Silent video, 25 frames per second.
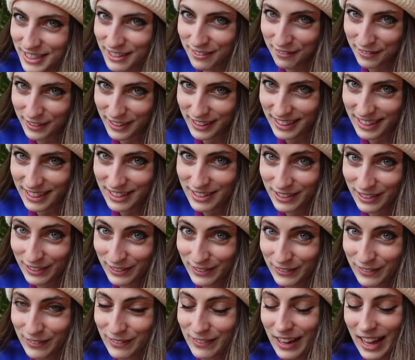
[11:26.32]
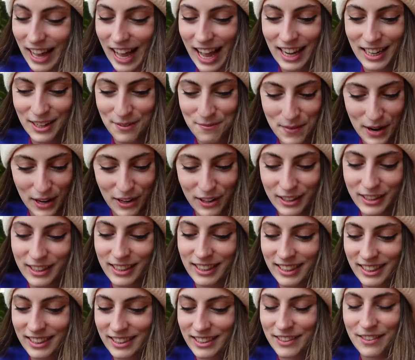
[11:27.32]
different to an
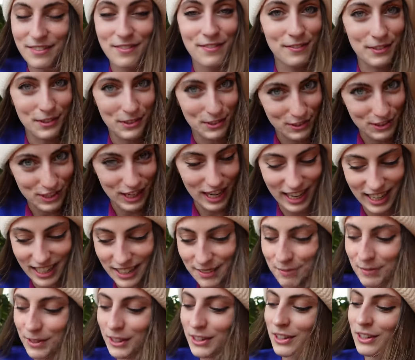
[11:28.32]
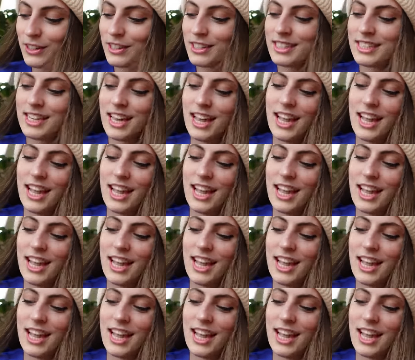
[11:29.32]
American food chain because